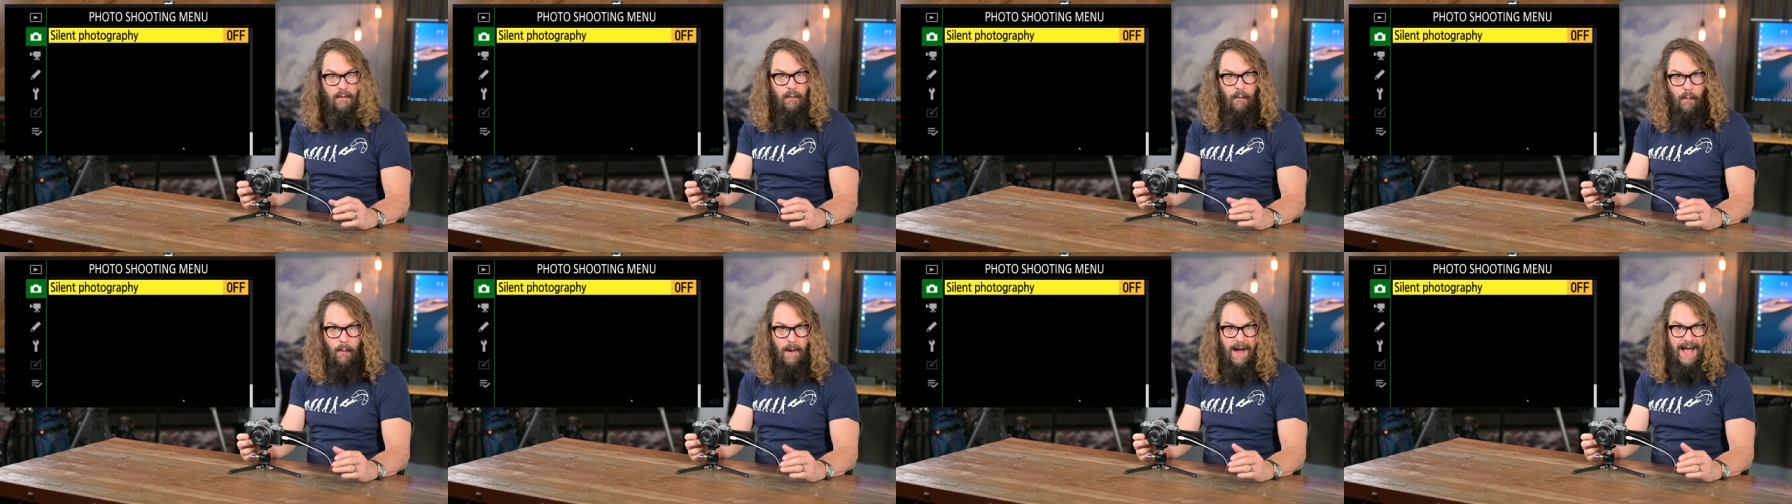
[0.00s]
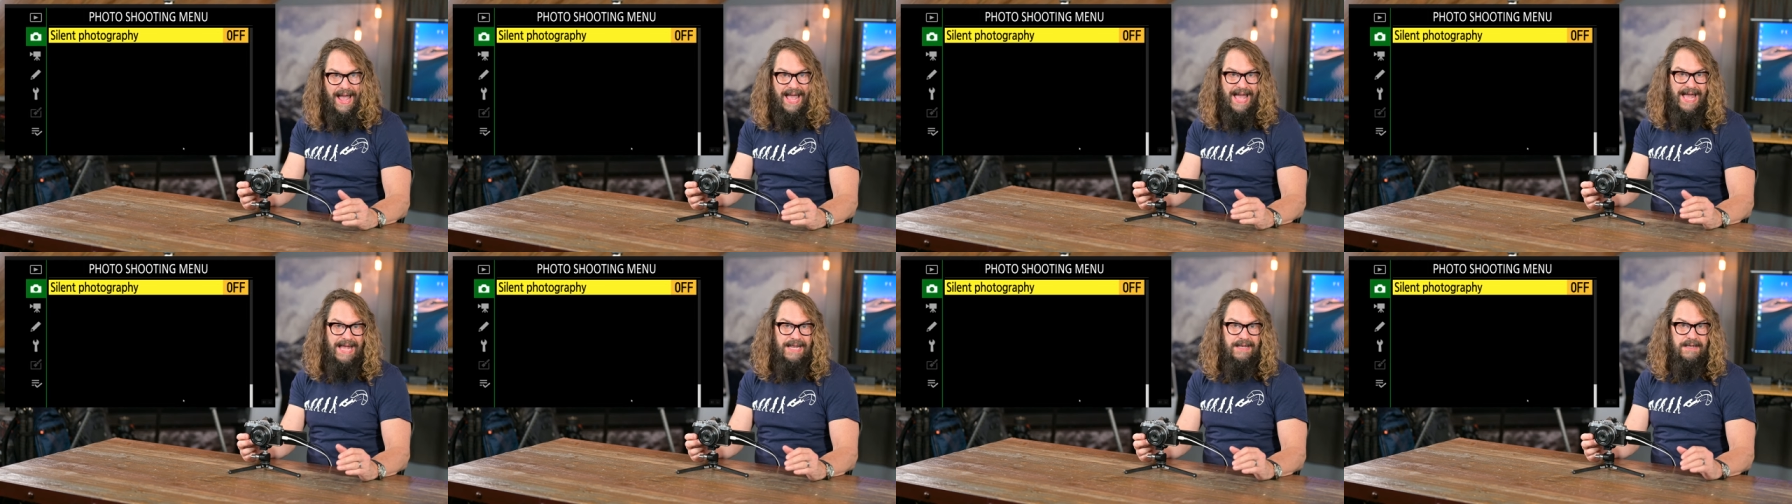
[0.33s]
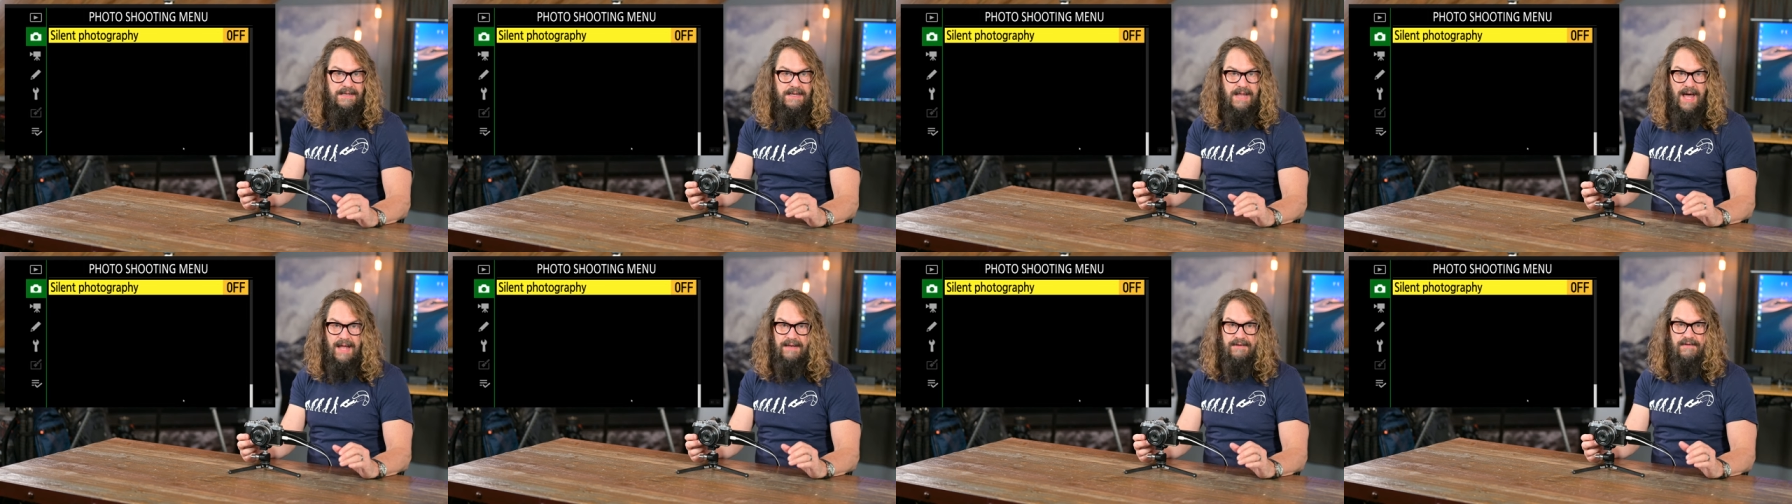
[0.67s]
quiet
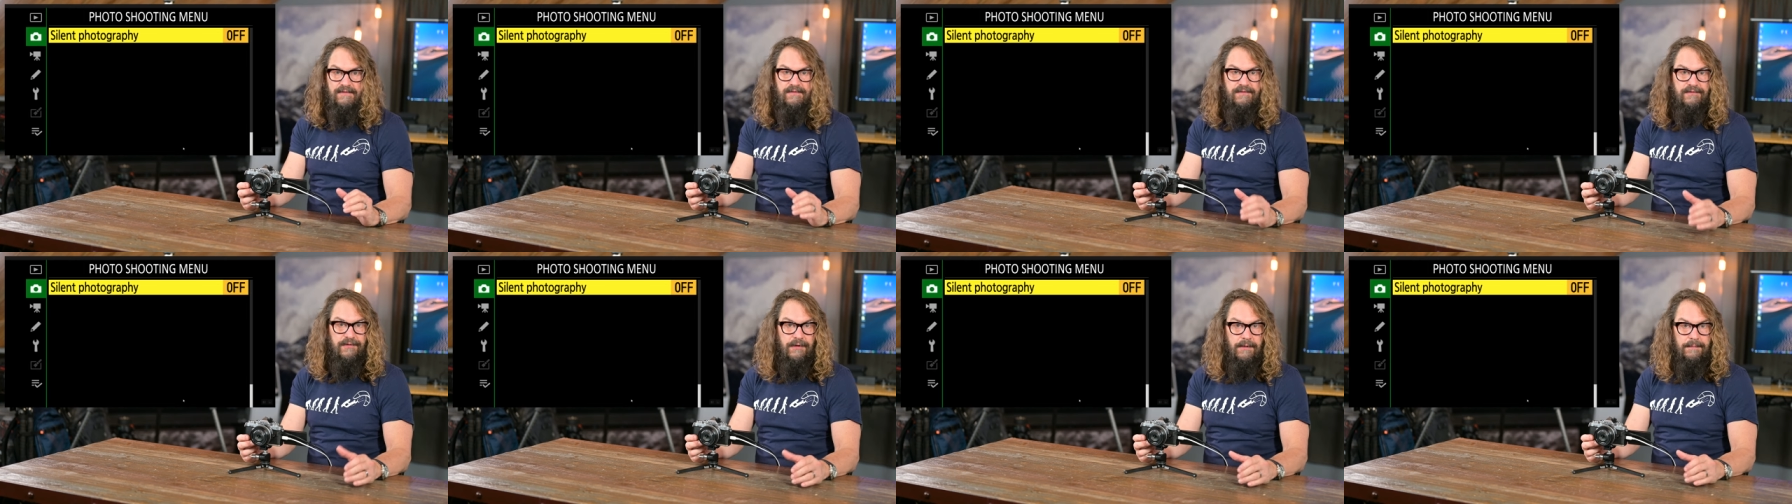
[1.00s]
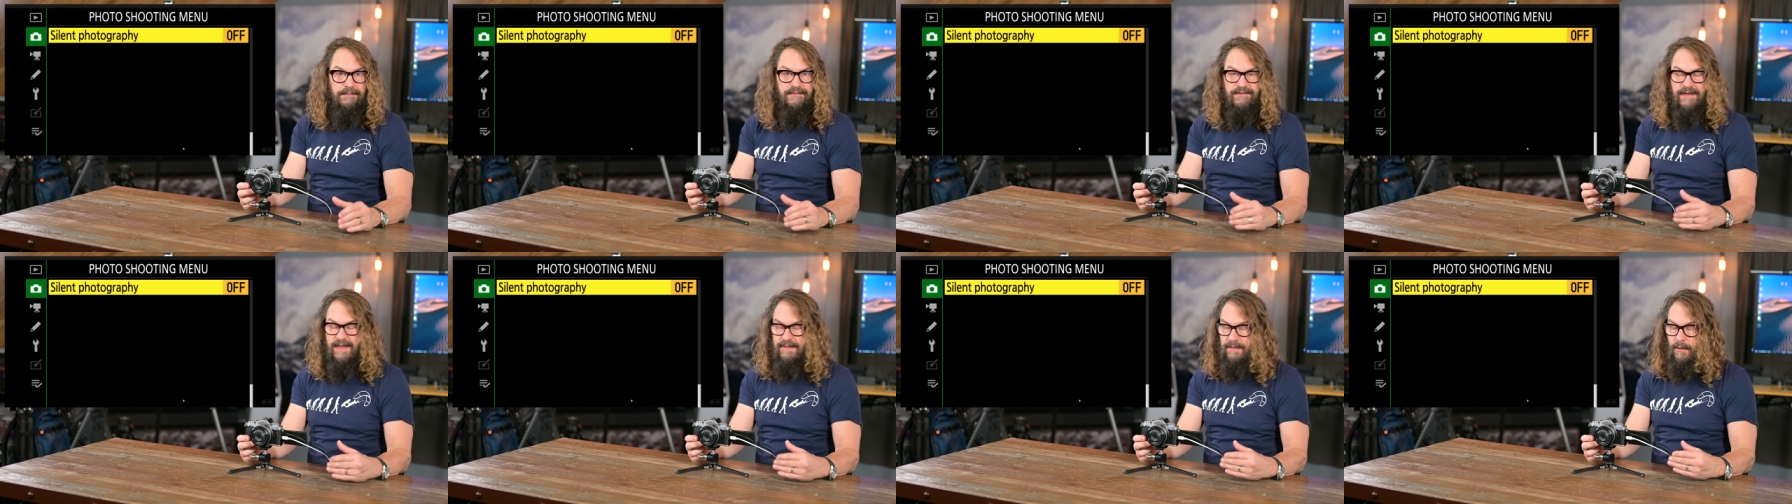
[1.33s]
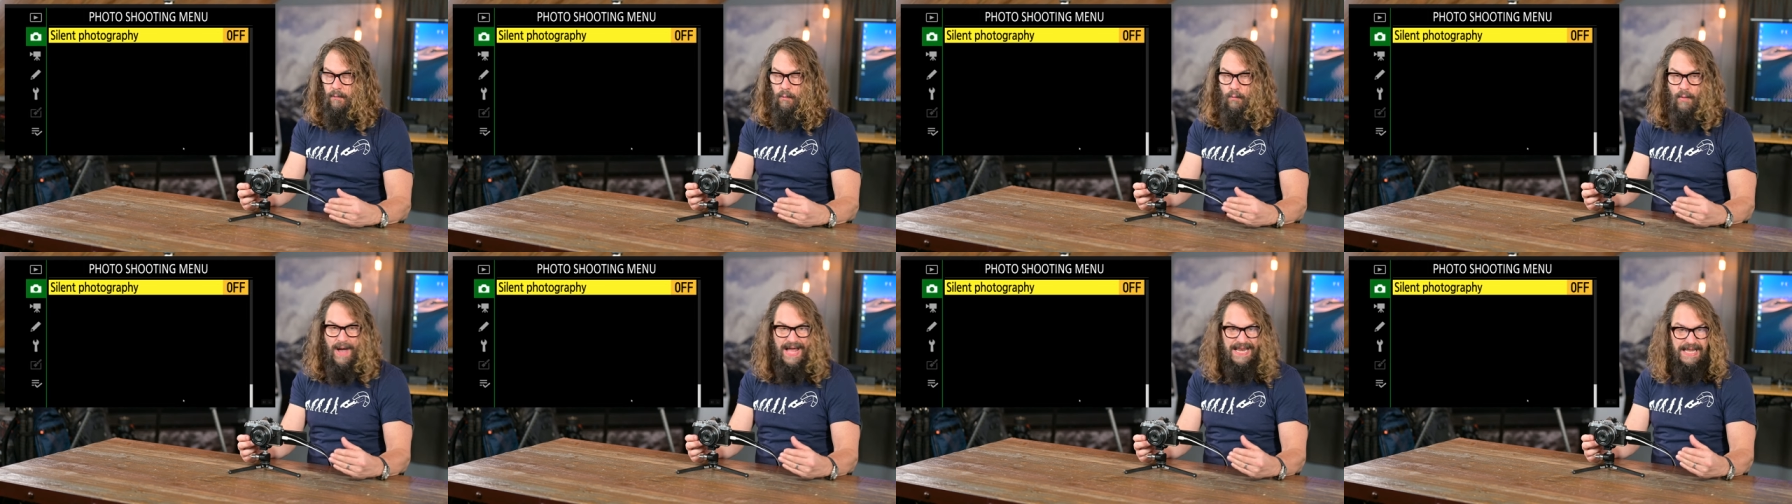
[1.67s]
and not disturb, say,
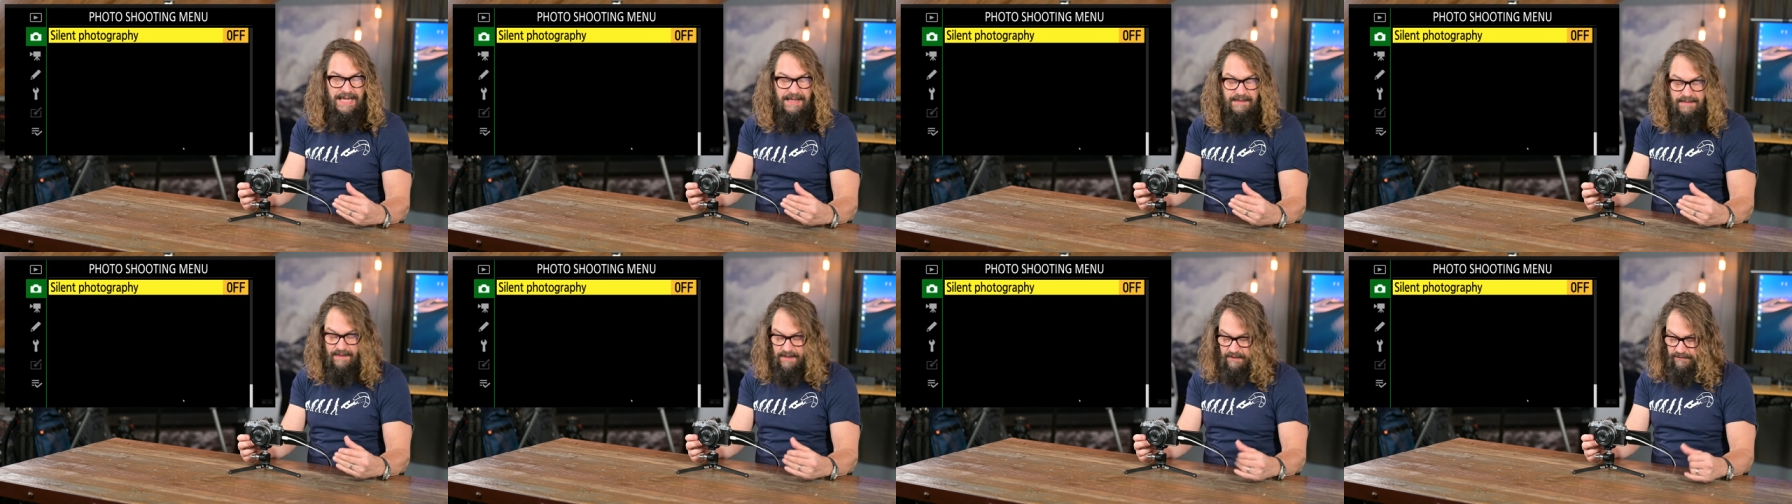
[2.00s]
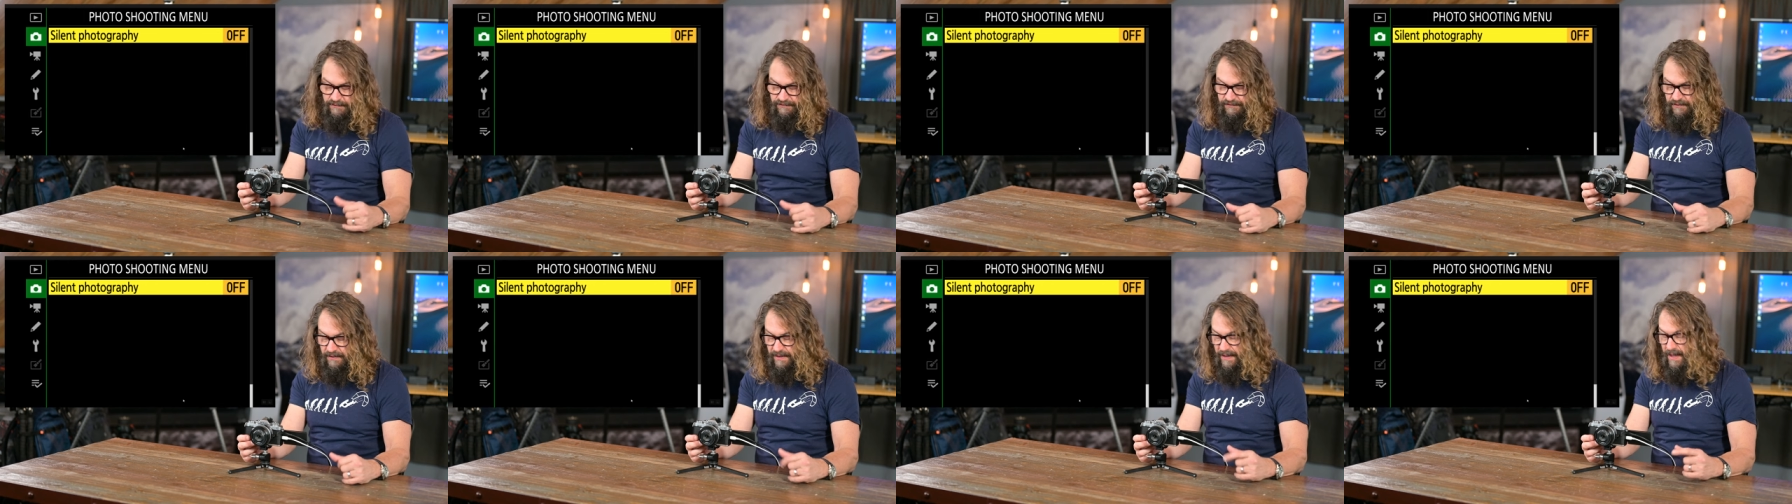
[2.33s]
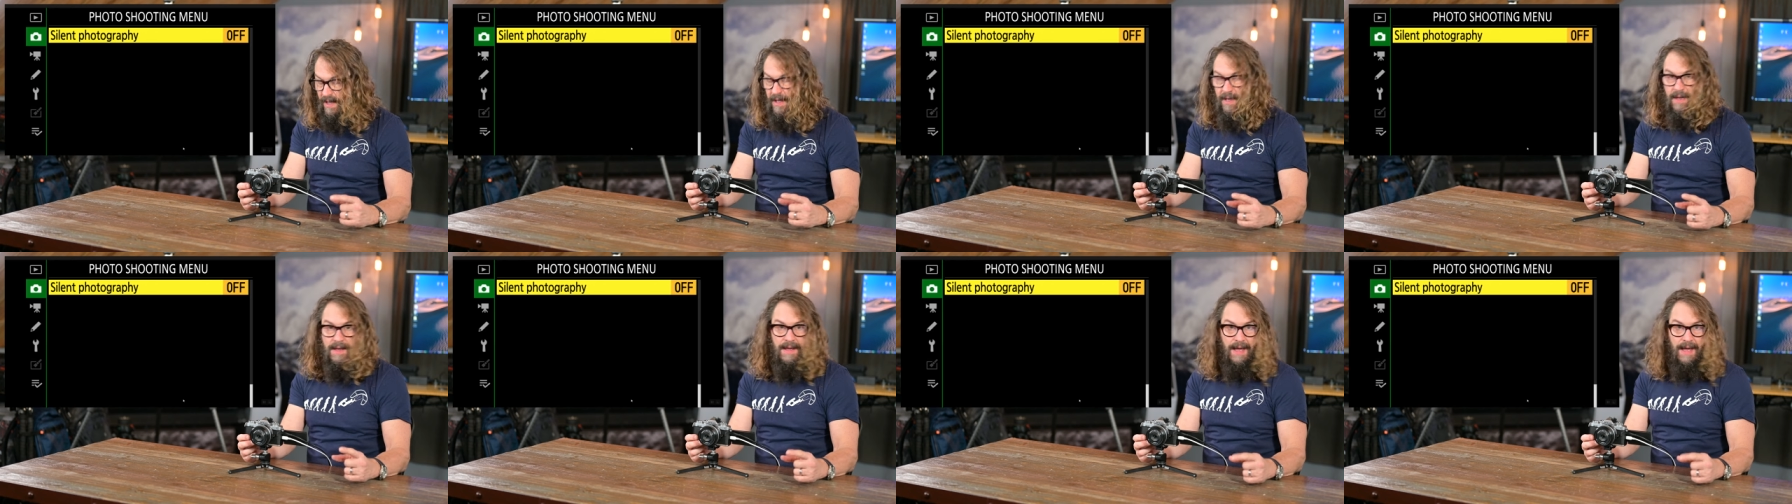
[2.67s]
the wedding that you're shooting.